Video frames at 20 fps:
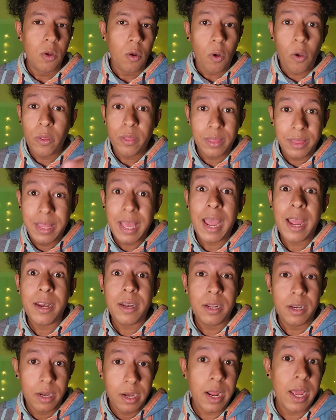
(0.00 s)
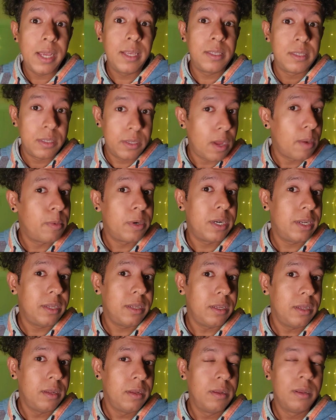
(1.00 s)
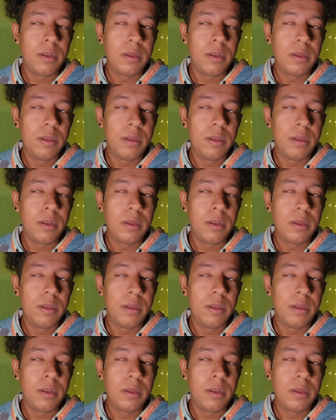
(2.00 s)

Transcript: on that nice summer day,